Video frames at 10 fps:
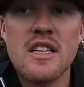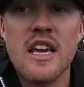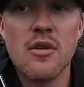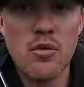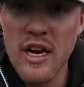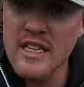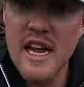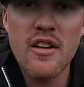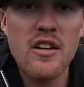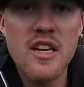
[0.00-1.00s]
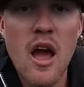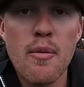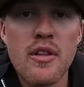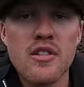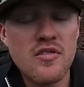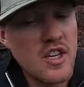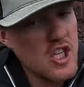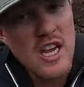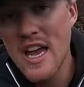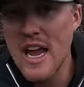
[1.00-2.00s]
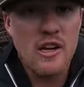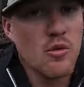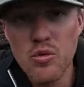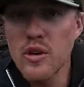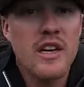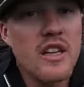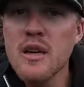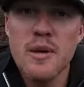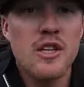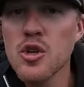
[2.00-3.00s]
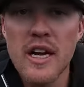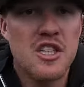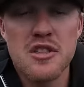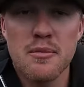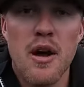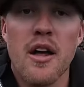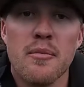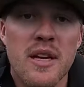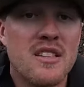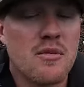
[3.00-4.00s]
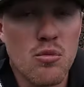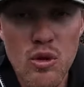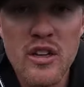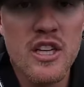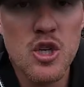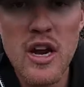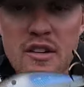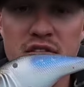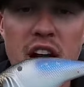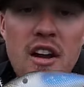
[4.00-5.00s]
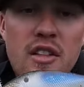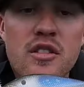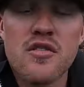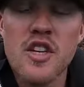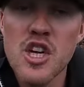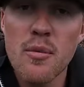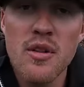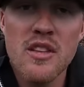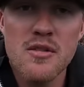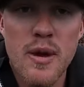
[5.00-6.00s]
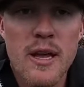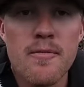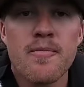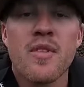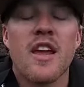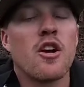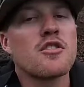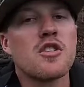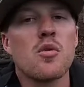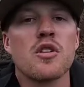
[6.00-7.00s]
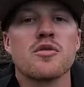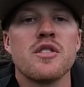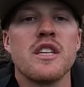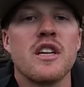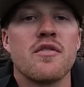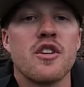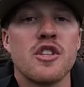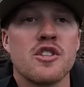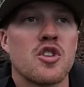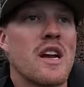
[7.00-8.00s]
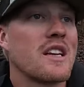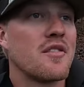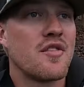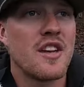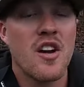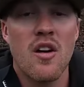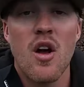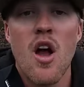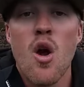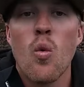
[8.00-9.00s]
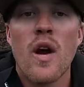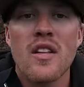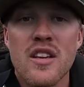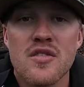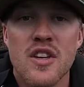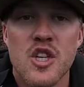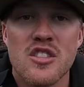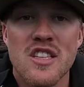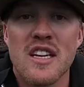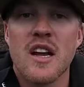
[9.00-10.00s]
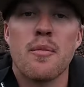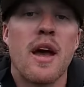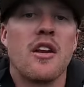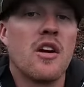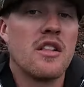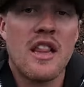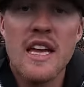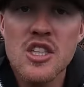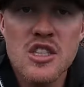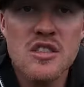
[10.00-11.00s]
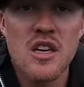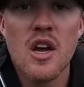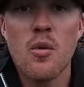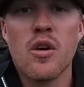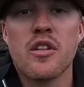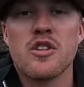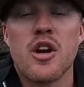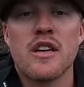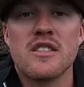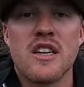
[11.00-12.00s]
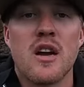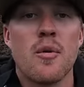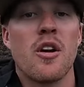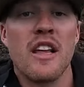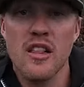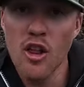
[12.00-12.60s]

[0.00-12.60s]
to get right down on top of those fish and really be dredging the bottom, because I'm really trying to fire those fish up with this bait. It also works really good if you're just trying to figure out where these fish are setting up at on ledges, where they're trying to set up on a